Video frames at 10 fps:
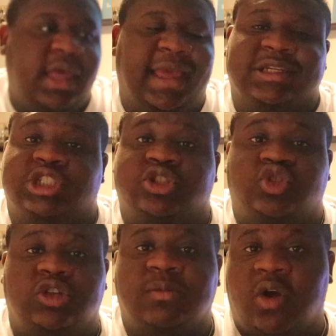is your
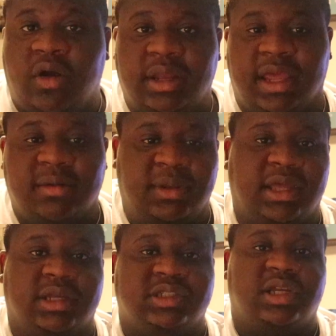dream car to get,
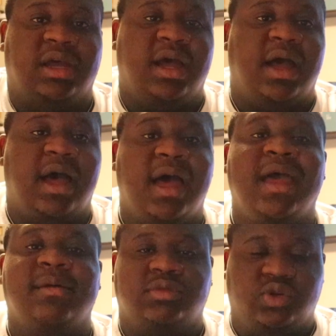because
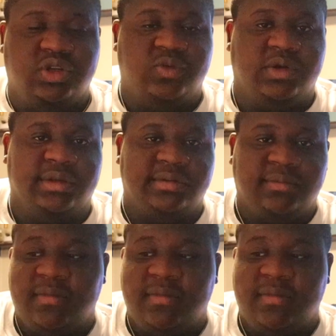I am 21.